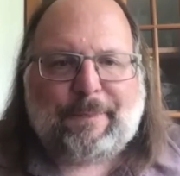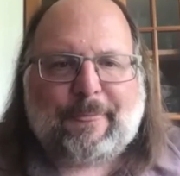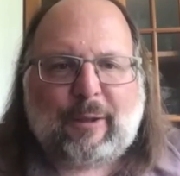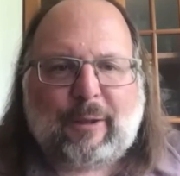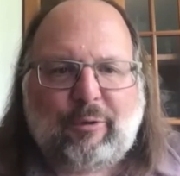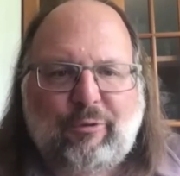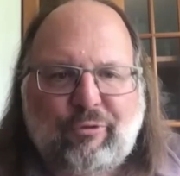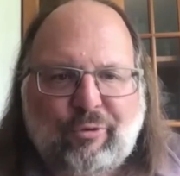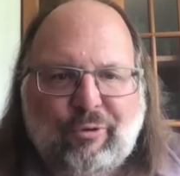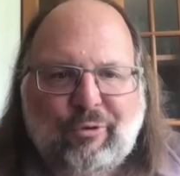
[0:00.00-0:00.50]

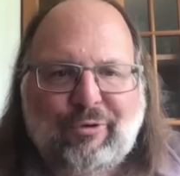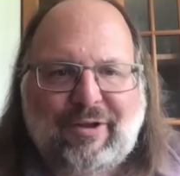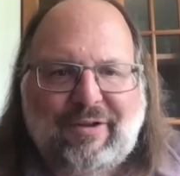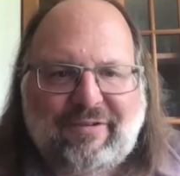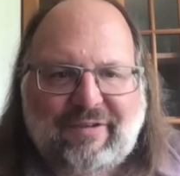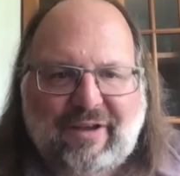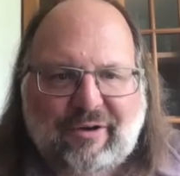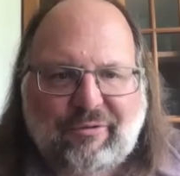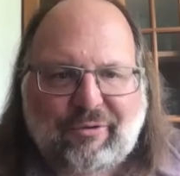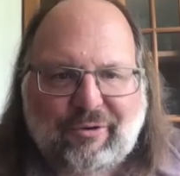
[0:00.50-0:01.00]
true
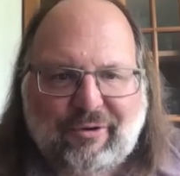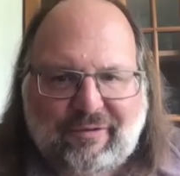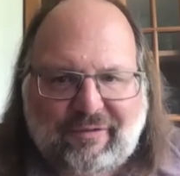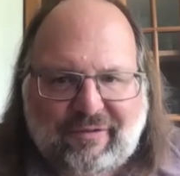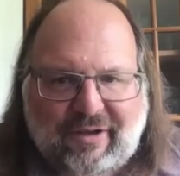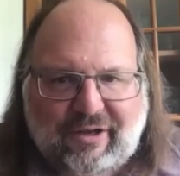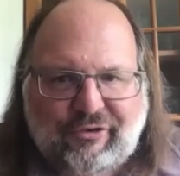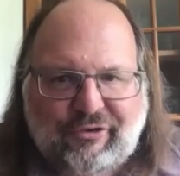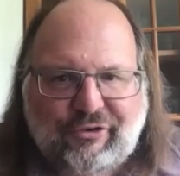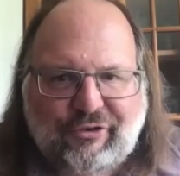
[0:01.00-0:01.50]

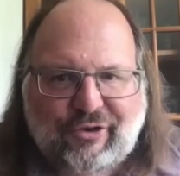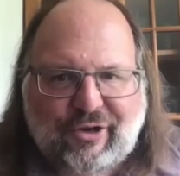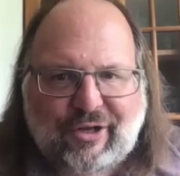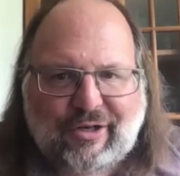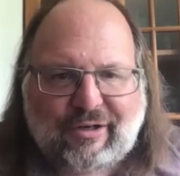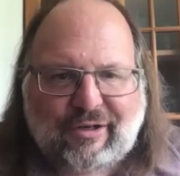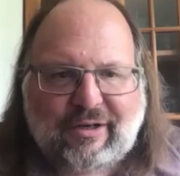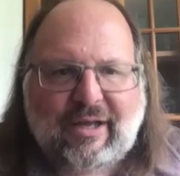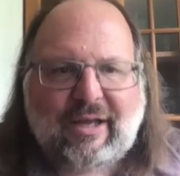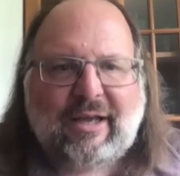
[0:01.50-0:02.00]

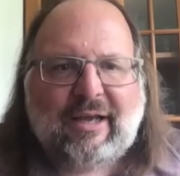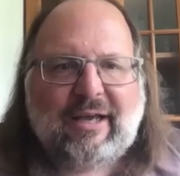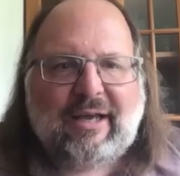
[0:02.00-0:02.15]
decentralization,